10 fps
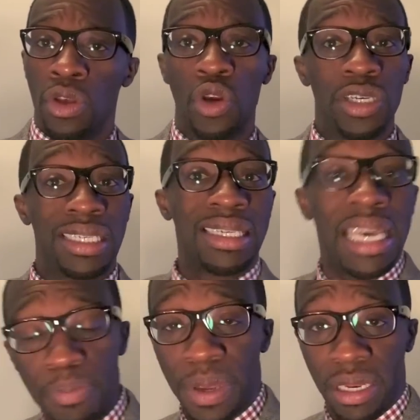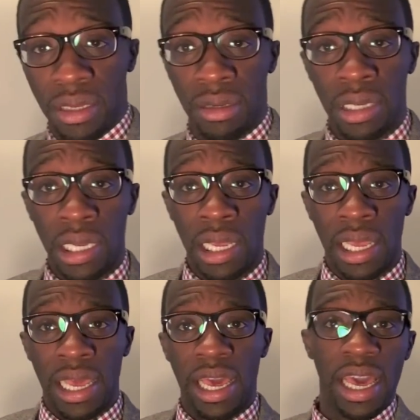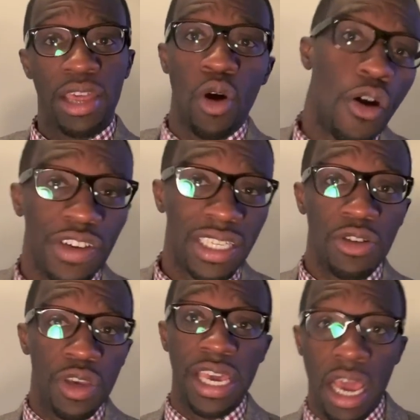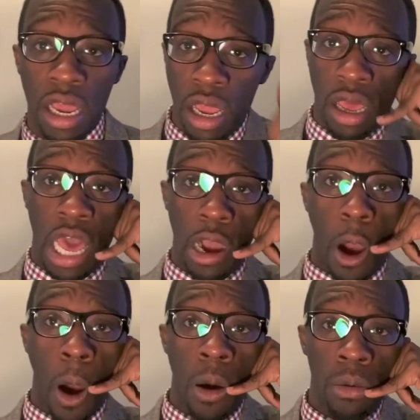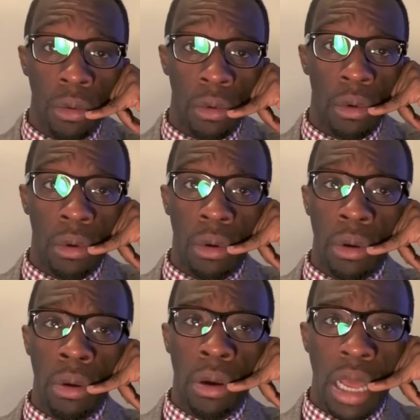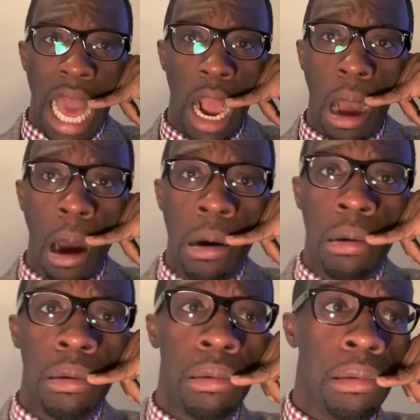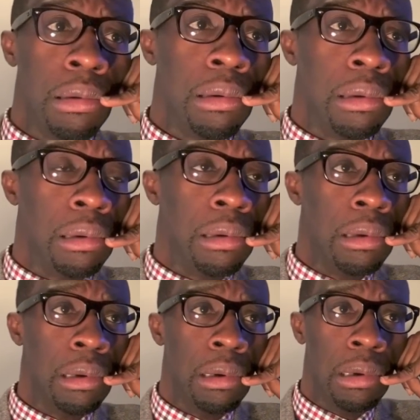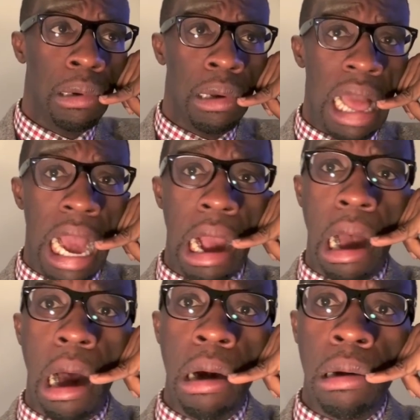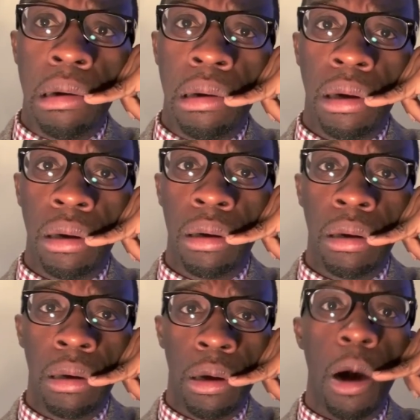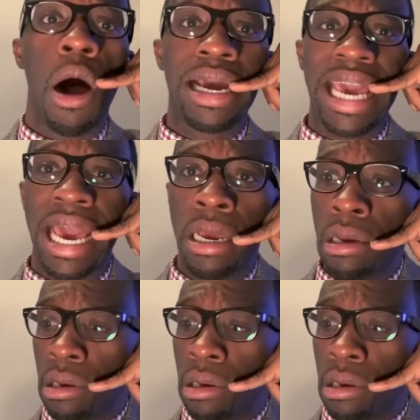You're sleeping. And all of a sudden you hear, hello? Hello? Hello? Oh, okay.